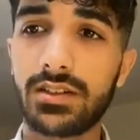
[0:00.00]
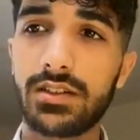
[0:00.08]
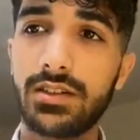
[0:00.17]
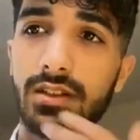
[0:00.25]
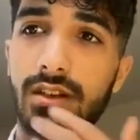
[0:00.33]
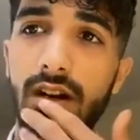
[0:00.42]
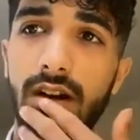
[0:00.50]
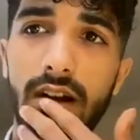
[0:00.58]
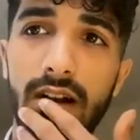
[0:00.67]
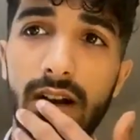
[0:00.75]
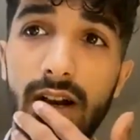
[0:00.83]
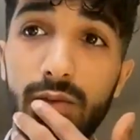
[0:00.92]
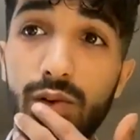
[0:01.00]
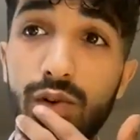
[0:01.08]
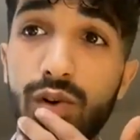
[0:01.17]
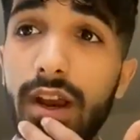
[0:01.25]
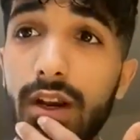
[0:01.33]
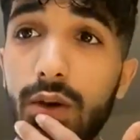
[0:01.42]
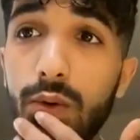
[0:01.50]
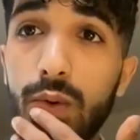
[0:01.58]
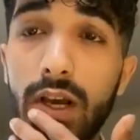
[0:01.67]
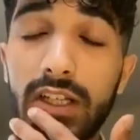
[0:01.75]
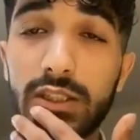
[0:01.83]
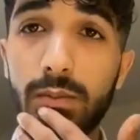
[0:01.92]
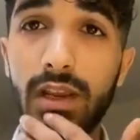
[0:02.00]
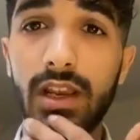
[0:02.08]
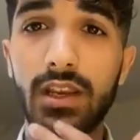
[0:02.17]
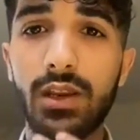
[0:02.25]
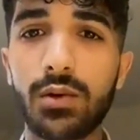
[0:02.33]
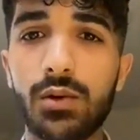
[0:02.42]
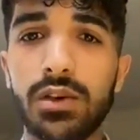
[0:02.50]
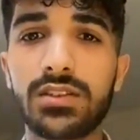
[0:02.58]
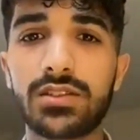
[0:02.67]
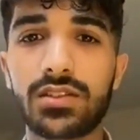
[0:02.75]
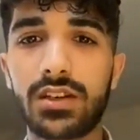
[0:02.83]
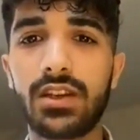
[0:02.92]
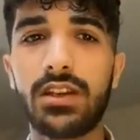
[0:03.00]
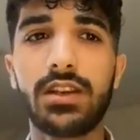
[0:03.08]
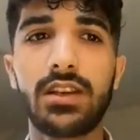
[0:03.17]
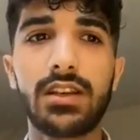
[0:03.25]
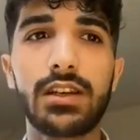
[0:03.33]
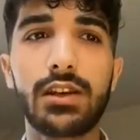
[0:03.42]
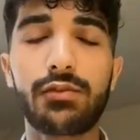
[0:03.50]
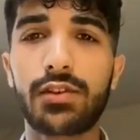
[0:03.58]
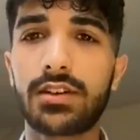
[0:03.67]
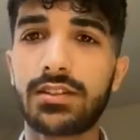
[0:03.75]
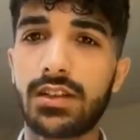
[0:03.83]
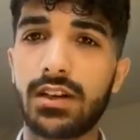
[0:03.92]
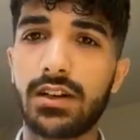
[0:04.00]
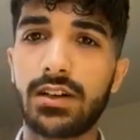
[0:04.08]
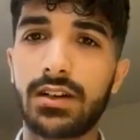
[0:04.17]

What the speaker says: I will try to explain you in three different